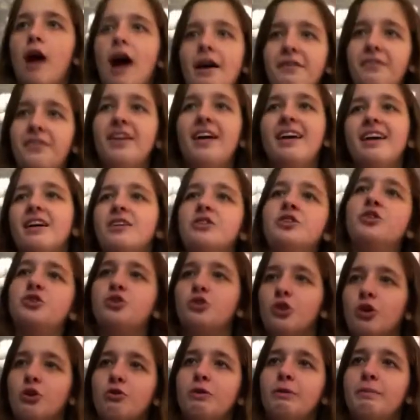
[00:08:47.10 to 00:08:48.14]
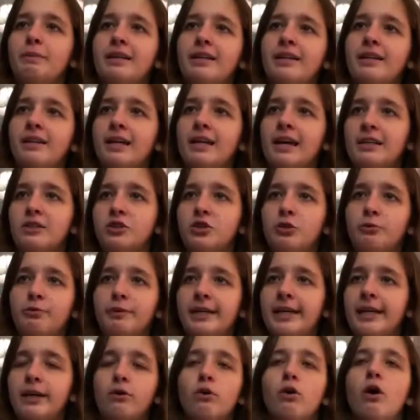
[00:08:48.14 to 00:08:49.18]
I feel like a skirt would be like super
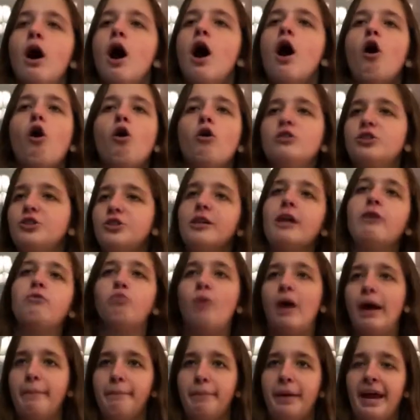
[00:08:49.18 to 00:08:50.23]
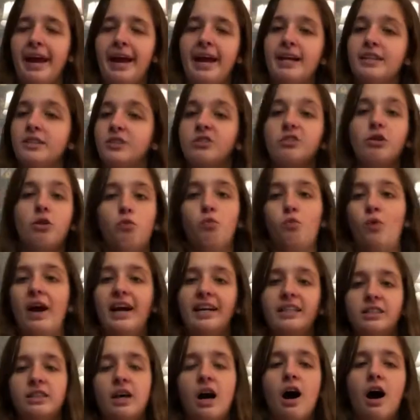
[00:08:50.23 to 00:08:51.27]
cute. Or just like white pants,
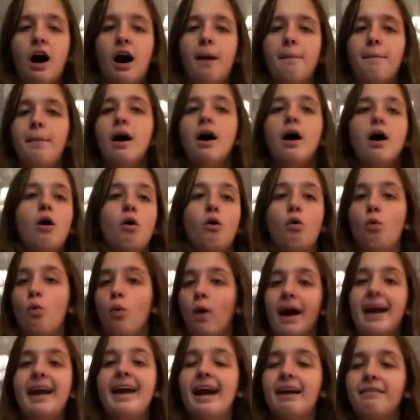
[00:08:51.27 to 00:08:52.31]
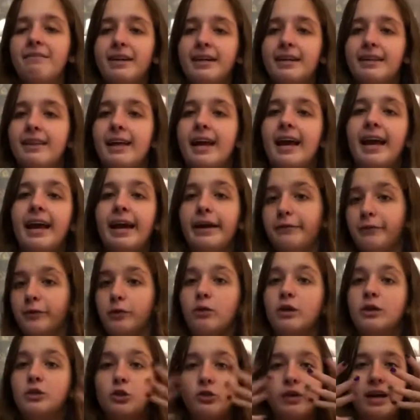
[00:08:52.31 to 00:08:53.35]
white top, white everything. And if you
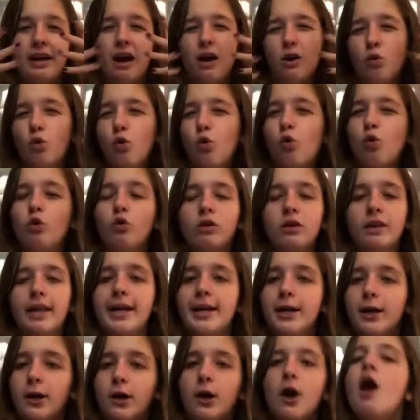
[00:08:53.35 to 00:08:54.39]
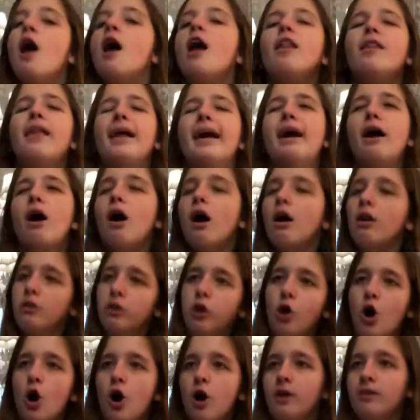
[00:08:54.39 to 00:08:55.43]
want to do like a cool glitter like
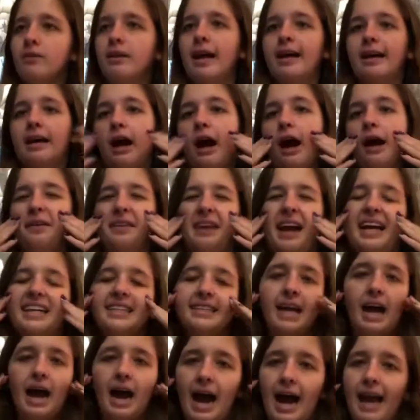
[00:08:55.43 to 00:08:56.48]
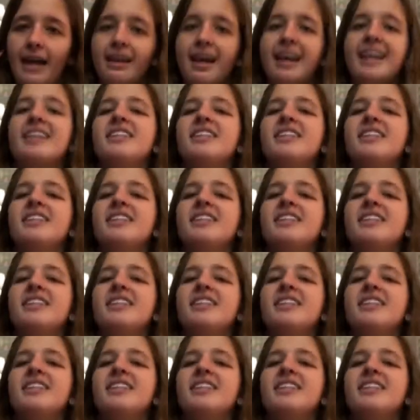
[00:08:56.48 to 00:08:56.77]
look, like a nice highlight.